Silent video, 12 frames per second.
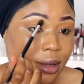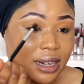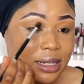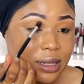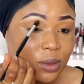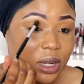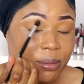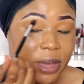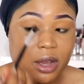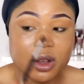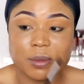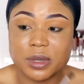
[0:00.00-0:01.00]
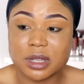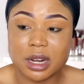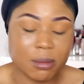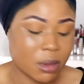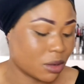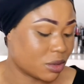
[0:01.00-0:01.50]
This is what makeup is
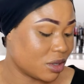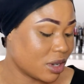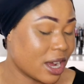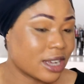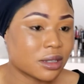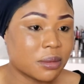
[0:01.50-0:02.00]
all about, you guys.